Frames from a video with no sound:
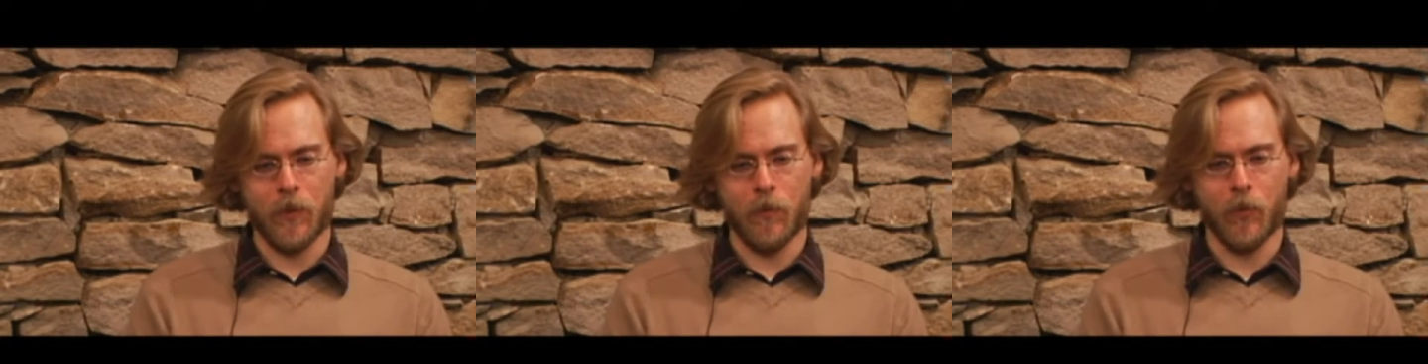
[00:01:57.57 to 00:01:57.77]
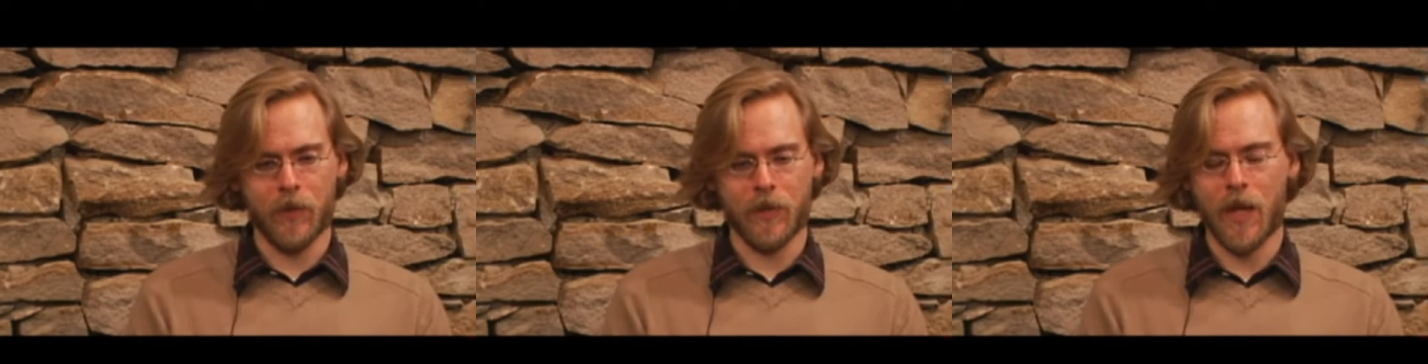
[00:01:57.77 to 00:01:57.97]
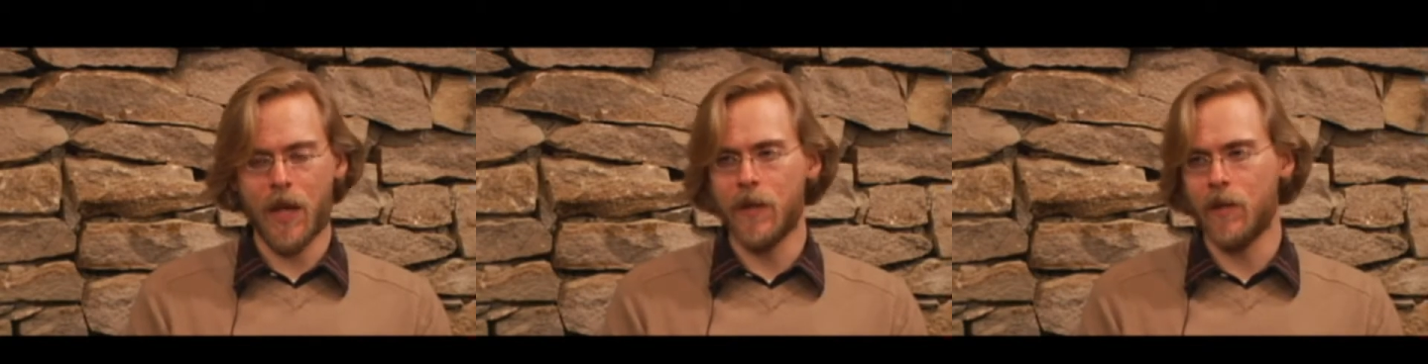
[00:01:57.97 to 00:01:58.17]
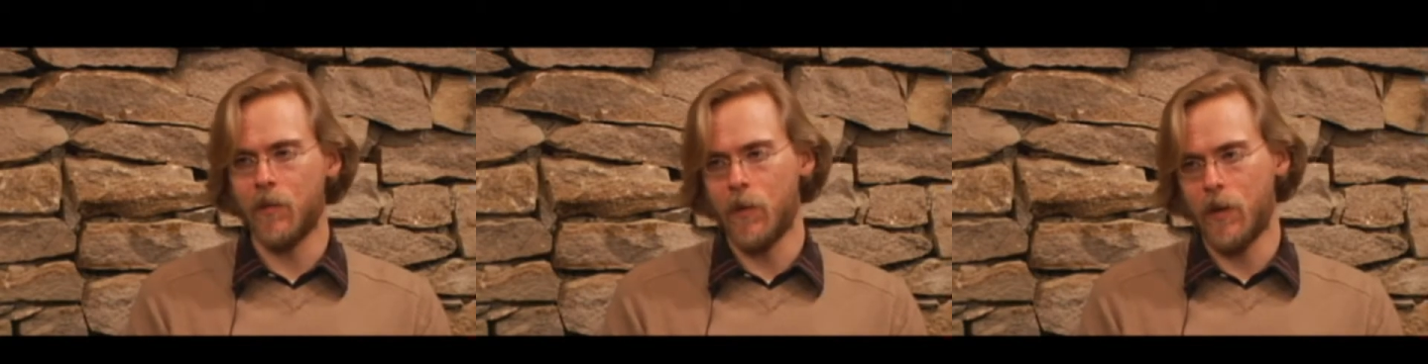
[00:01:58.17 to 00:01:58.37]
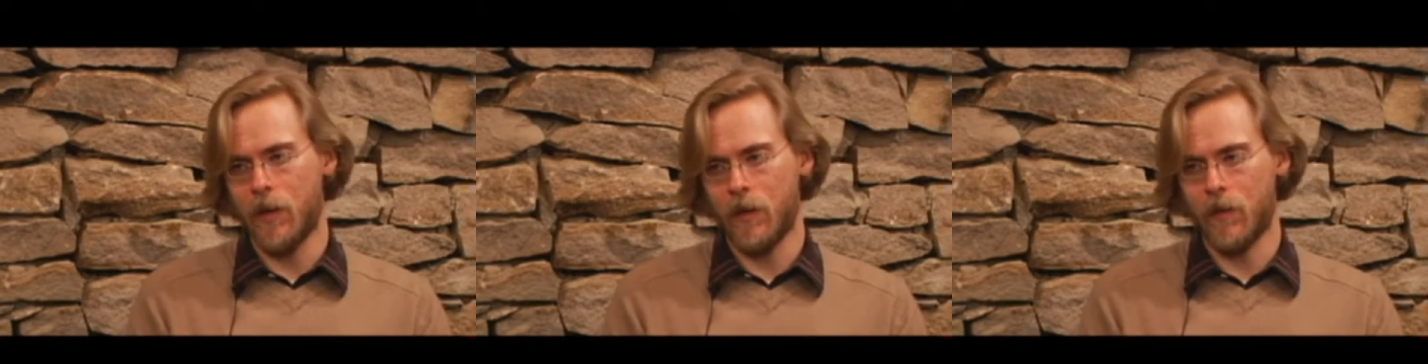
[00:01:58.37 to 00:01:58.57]
pretend to
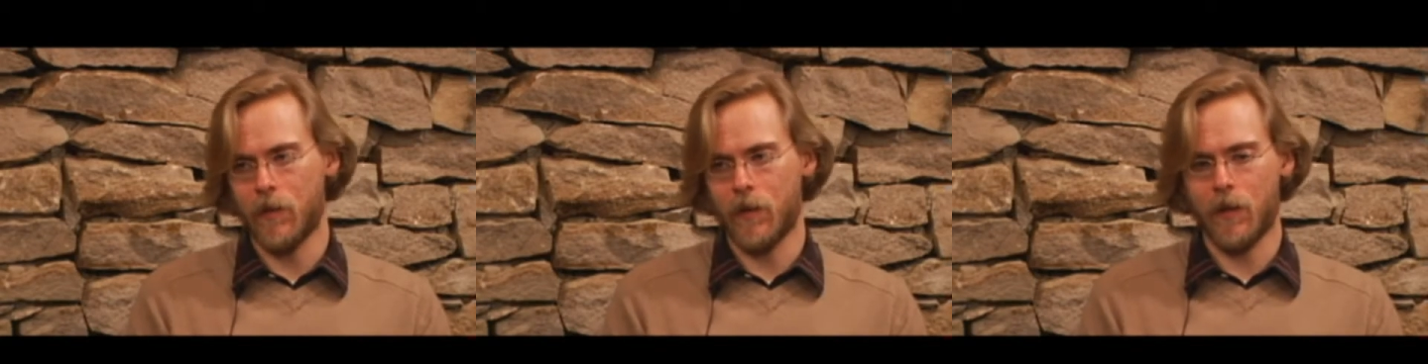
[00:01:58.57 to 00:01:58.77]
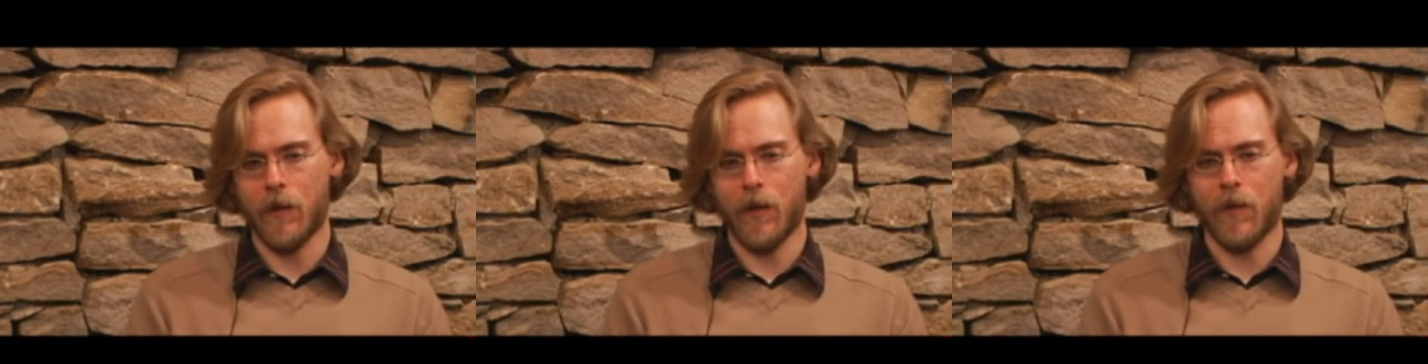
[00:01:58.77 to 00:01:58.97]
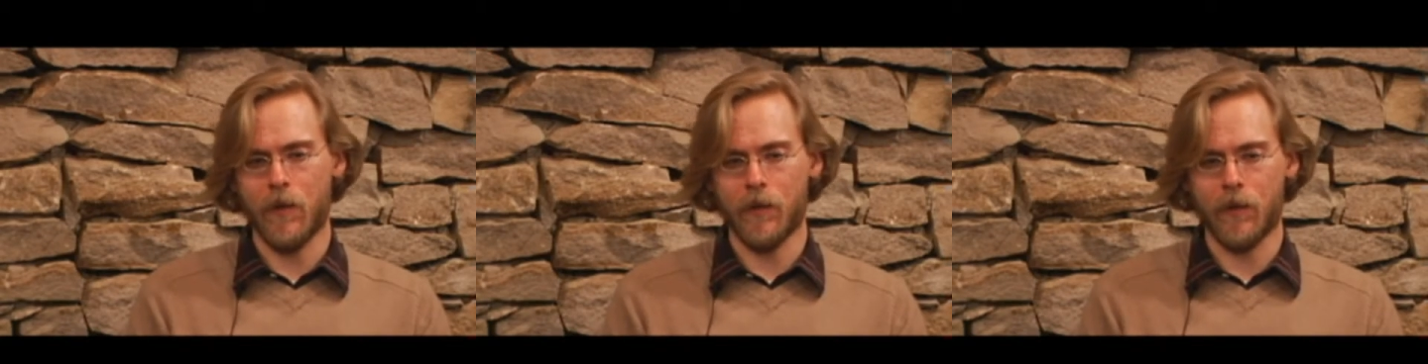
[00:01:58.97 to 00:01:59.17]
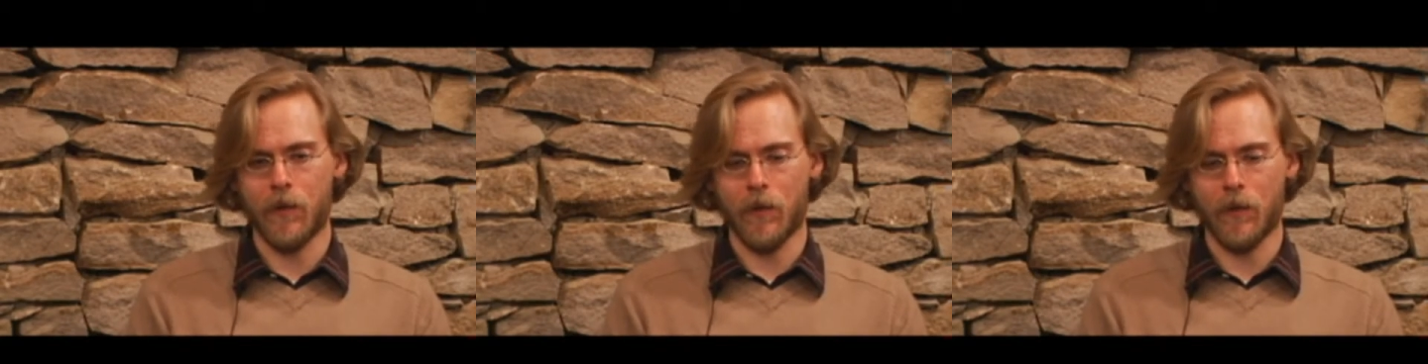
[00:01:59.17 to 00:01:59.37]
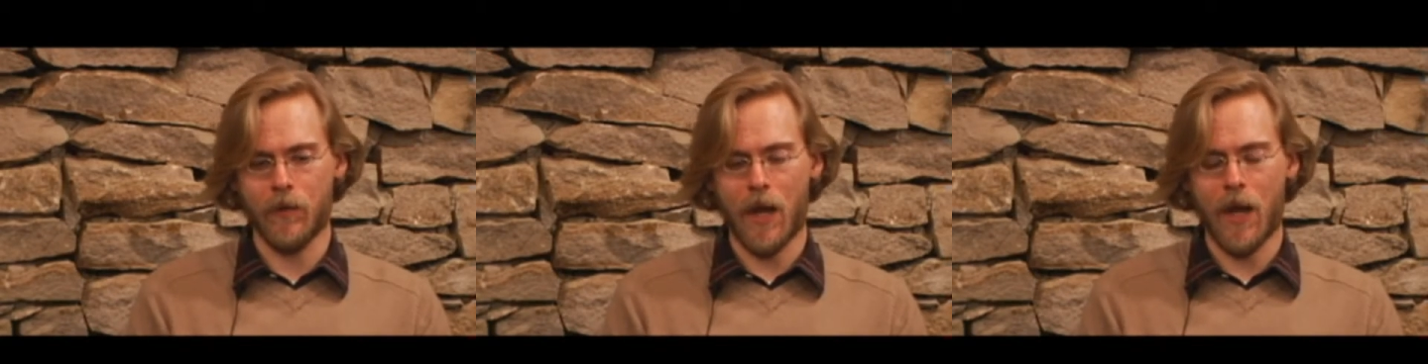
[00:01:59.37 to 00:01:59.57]
be anything, and that
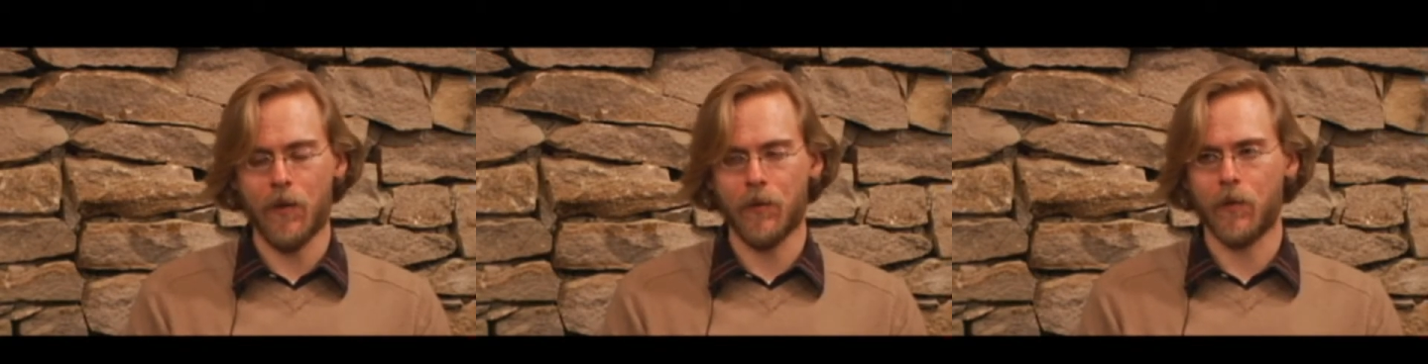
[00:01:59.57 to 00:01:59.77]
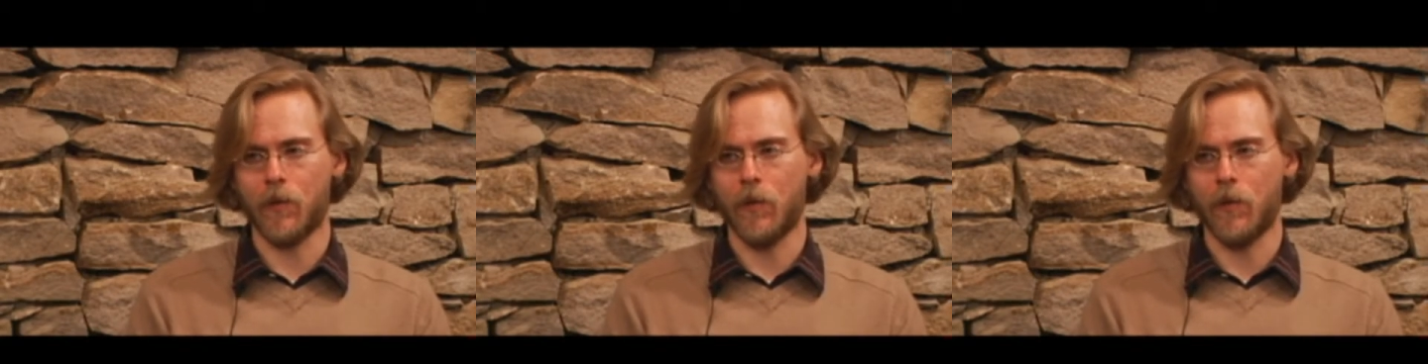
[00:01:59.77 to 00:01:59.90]
their doubts